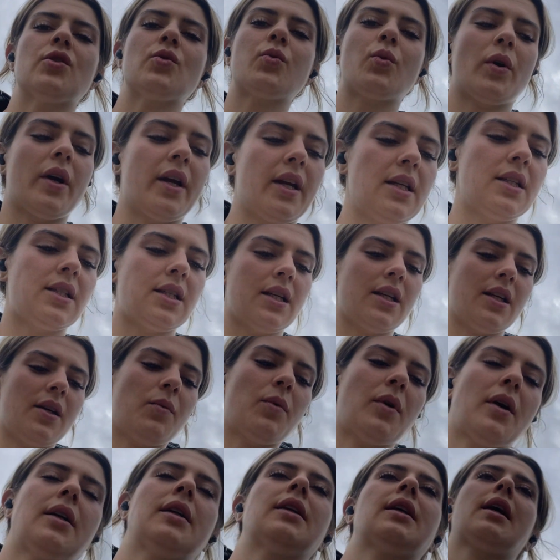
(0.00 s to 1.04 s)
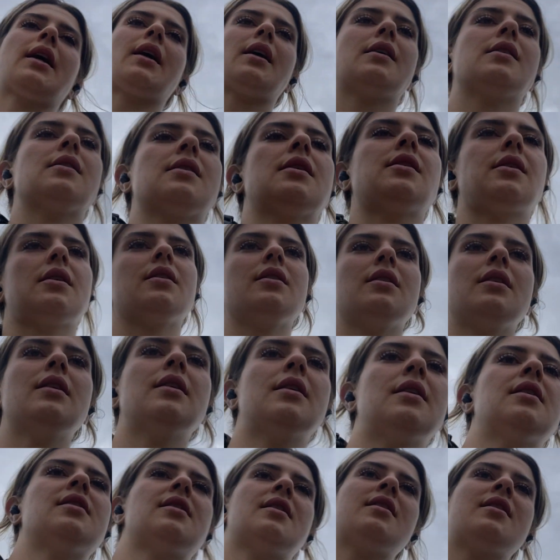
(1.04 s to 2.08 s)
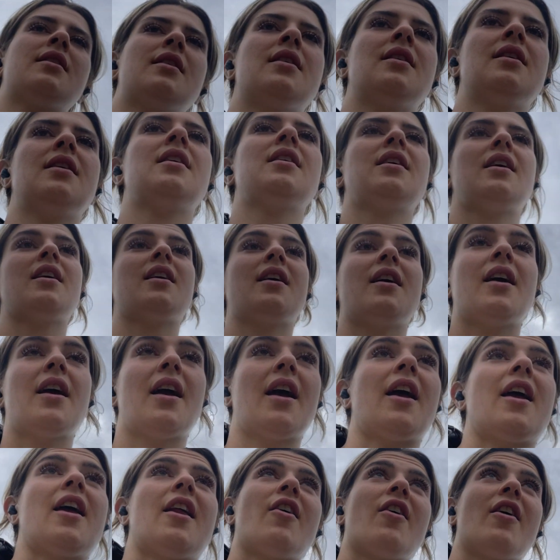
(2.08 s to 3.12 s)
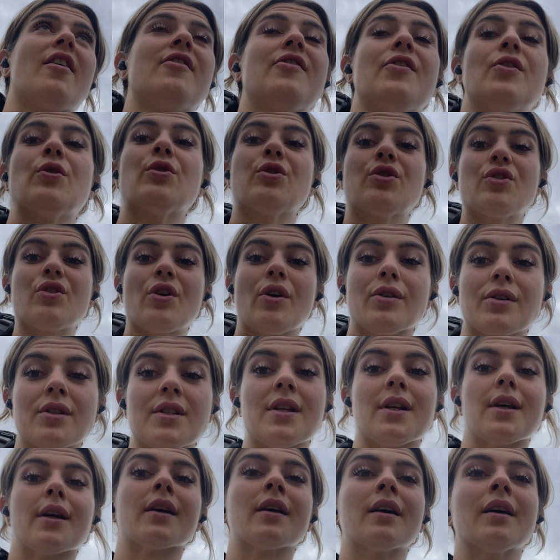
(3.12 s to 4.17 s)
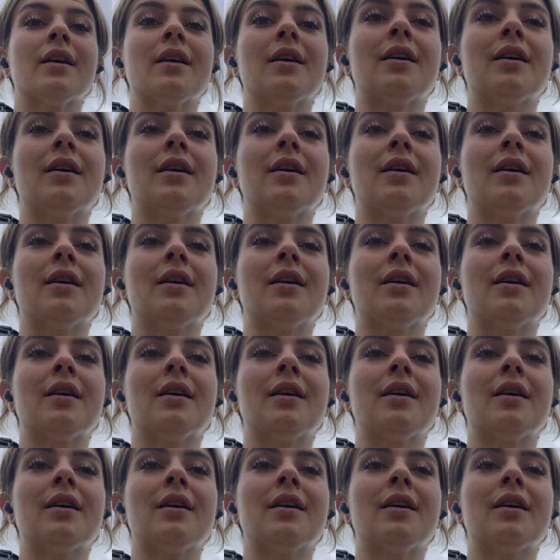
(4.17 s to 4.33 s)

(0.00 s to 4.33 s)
21 days in and I feel so sick.